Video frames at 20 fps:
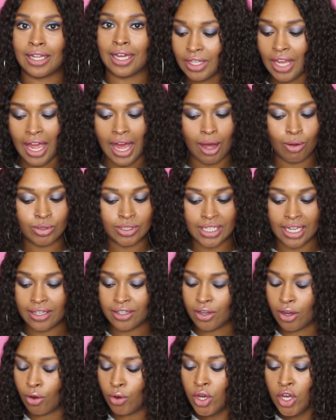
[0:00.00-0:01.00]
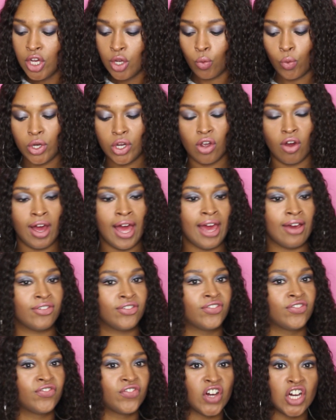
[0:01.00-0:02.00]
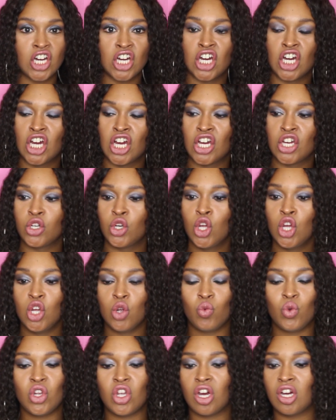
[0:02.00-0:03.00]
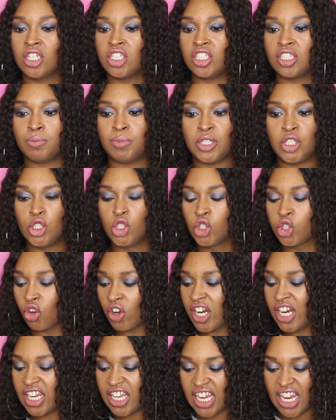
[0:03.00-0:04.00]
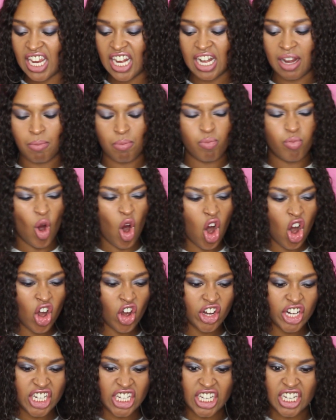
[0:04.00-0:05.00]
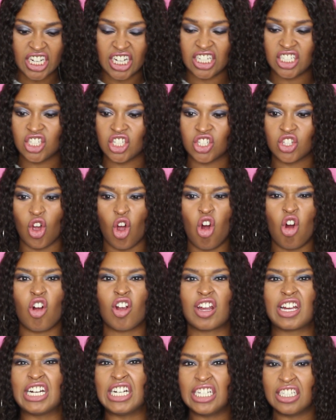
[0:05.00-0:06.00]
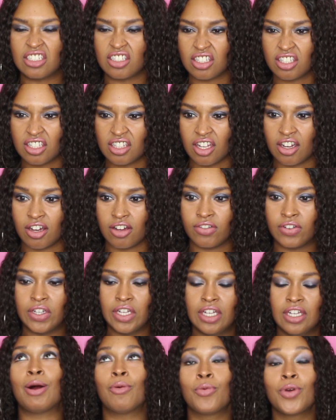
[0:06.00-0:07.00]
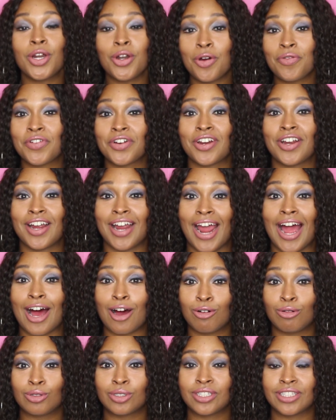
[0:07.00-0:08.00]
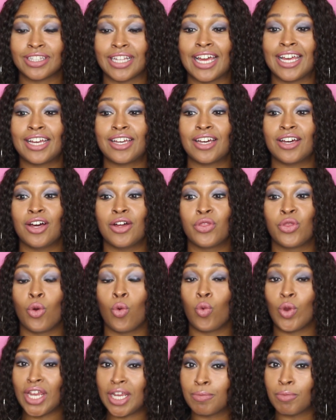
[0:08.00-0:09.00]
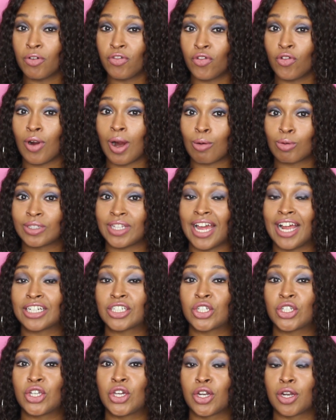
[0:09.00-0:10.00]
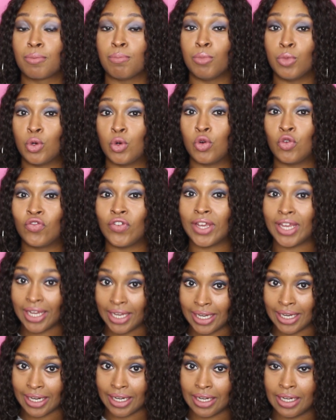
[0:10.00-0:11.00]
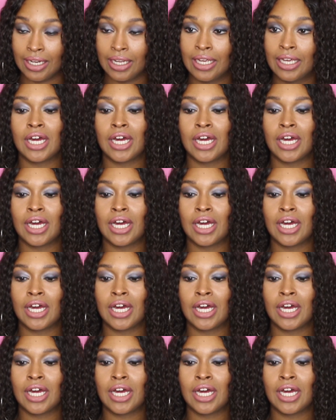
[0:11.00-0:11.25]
Like, I was like, yo, we gonna have fun. We're gonna just be drinking and partying and just all kinds of stuff. I went over her house like the week before I was actually gonna move in.